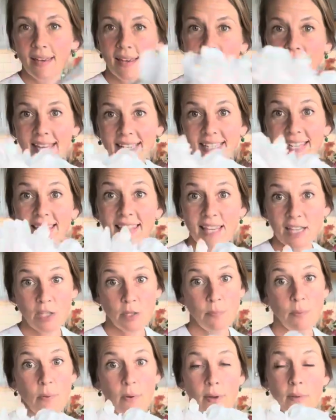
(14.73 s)
get to this
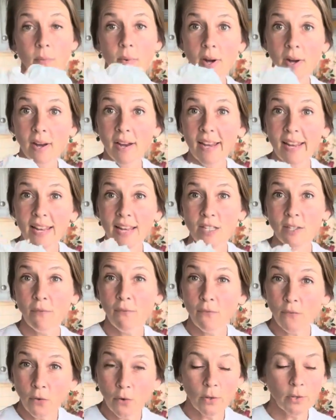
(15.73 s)
point where it is
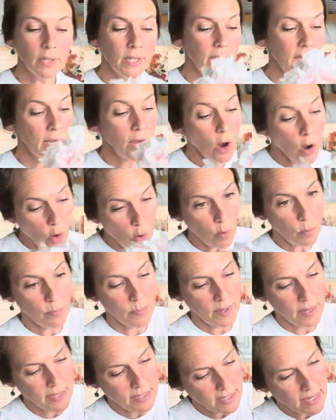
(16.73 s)
fully
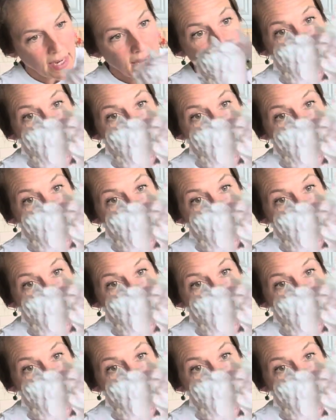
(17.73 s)
opened.